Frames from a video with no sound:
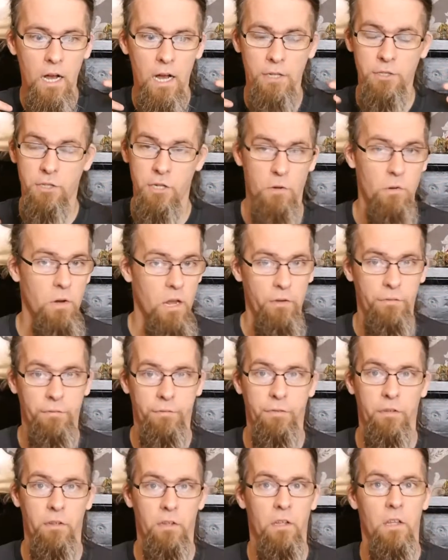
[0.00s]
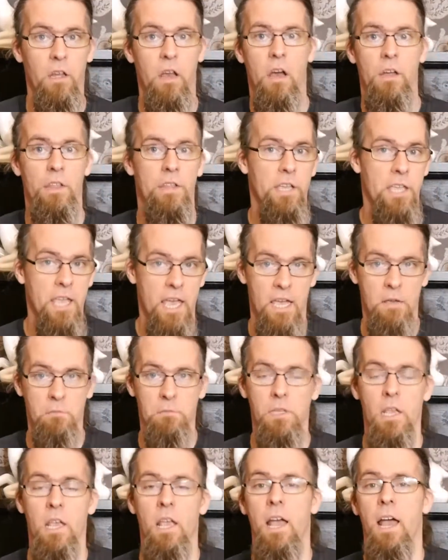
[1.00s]
I do love other
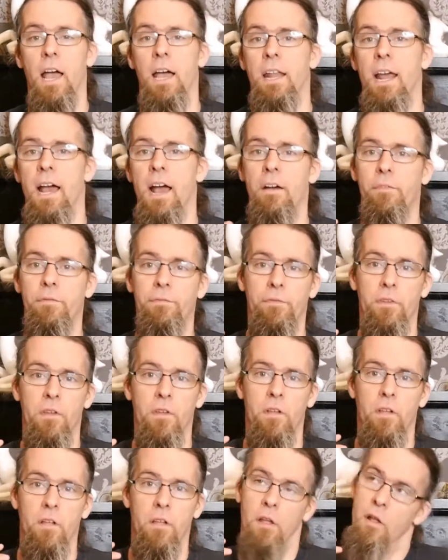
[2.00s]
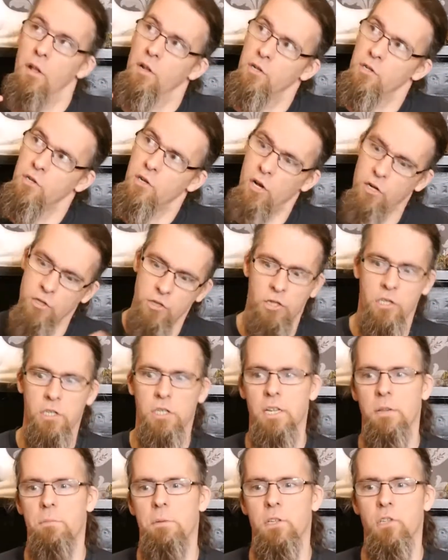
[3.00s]
games, and I have
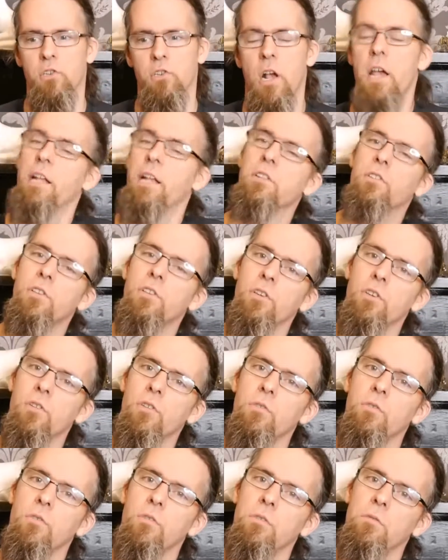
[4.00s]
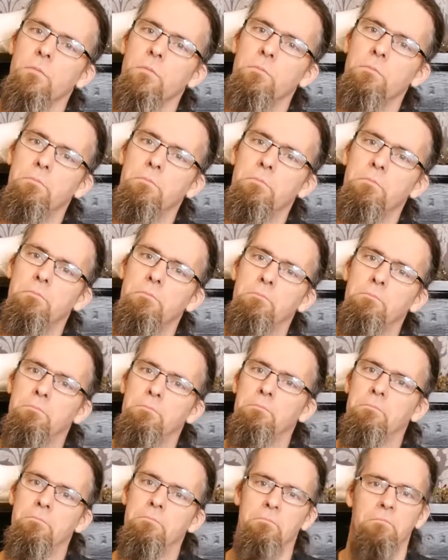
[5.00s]
consciously been trying to
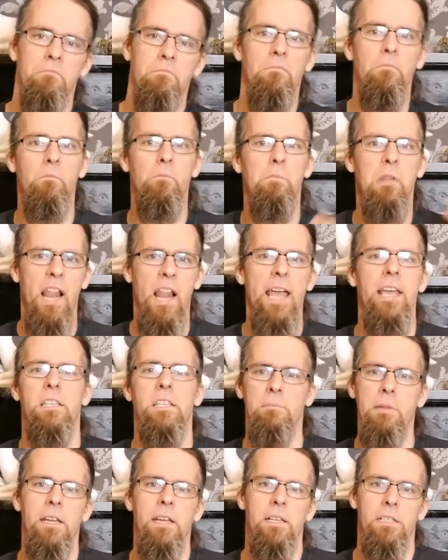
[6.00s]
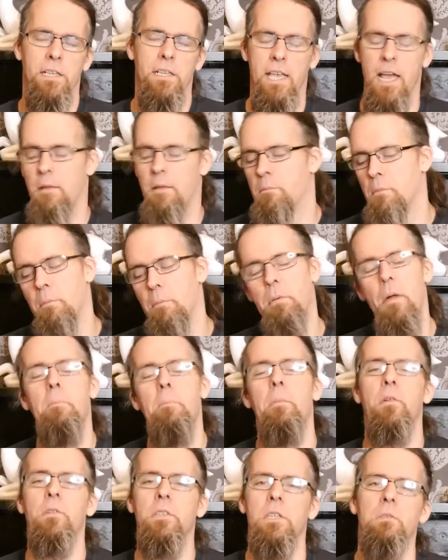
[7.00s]
play as many as I can, but Blood
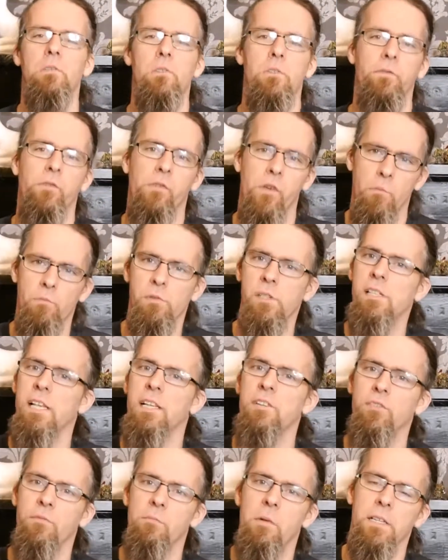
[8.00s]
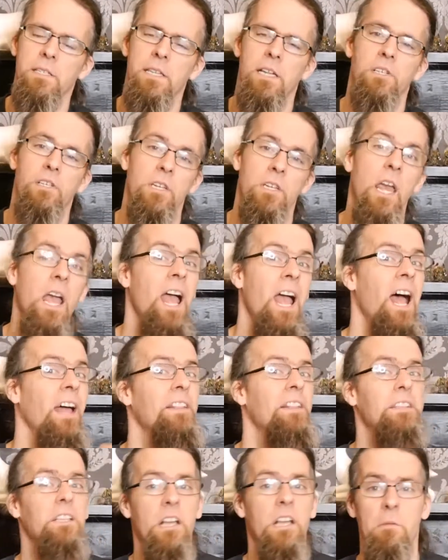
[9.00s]
Bowl seems to have become the centre of my attention.
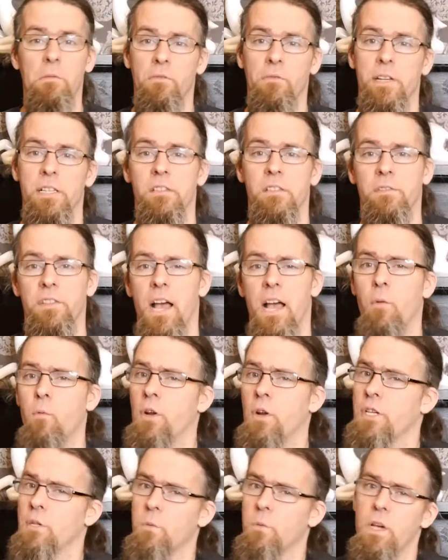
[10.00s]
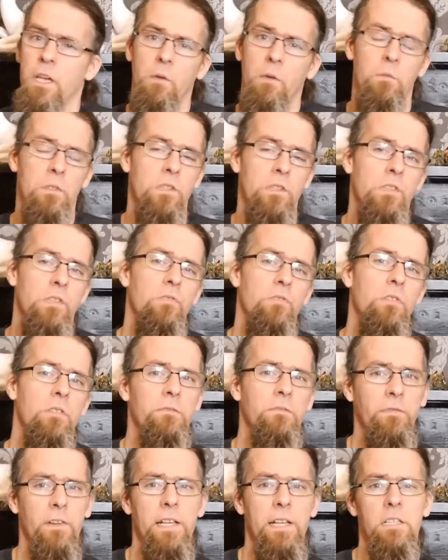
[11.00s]
And there's a couple of reasons for that. One is working with the Two
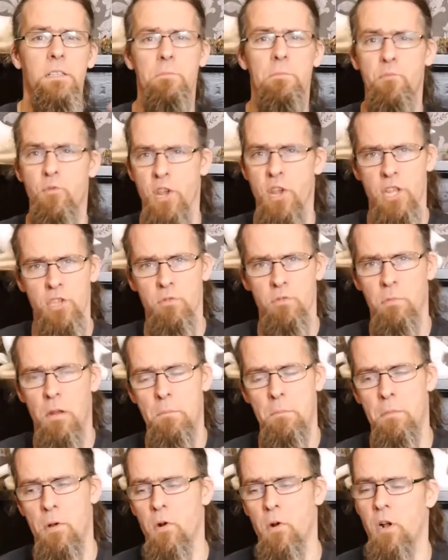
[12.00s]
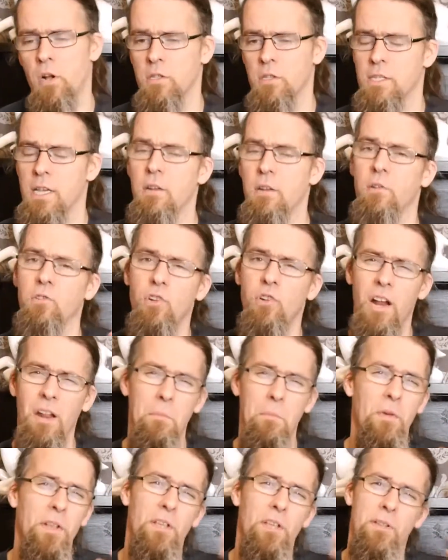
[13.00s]
Drunk Flings and bringing you Blood Bowl content and trying
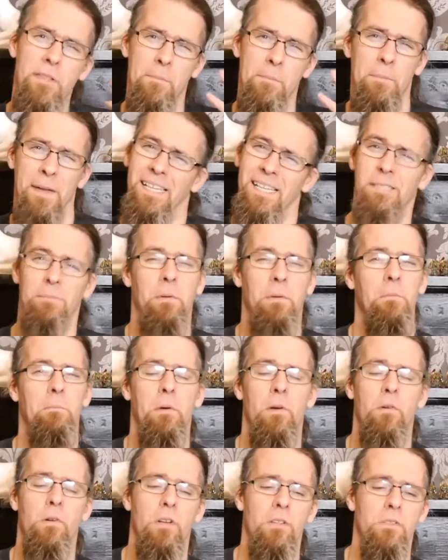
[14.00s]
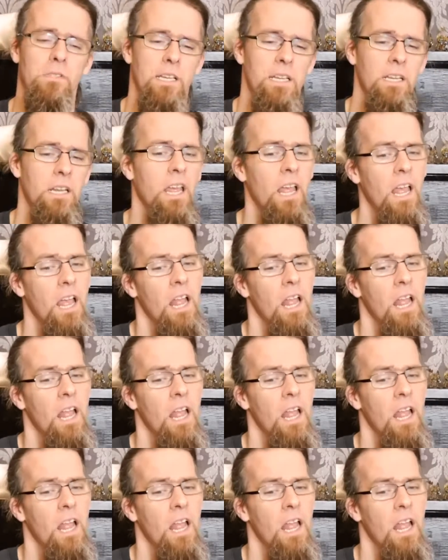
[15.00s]
to bring you the best Blood Bowl content.